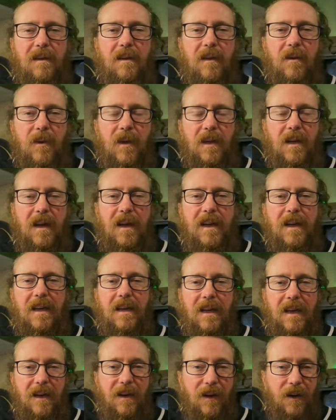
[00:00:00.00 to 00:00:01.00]
Noelle and I
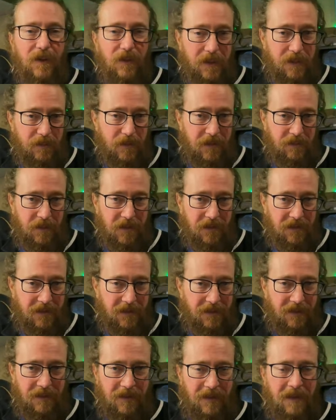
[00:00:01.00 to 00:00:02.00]
can hear Christmas music.